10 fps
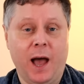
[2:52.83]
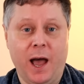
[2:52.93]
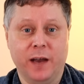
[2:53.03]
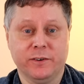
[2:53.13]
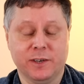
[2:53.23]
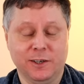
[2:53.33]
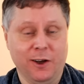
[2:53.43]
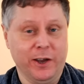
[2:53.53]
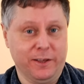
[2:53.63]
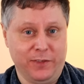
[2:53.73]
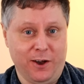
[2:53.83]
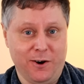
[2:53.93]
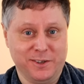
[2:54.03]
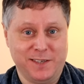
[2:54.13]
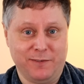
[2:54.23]
And like the
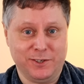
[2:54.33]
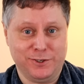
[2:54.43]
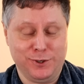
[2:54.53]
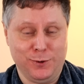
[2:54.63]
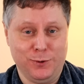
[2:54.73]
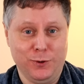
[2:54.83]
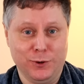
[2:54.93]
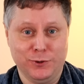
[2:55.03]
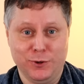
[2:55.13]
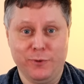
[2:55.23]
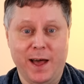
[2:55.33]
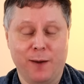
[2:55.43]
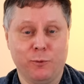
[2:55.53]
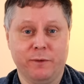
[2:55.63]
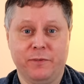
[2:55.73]
R7 too, you can do
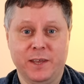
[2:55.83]
that with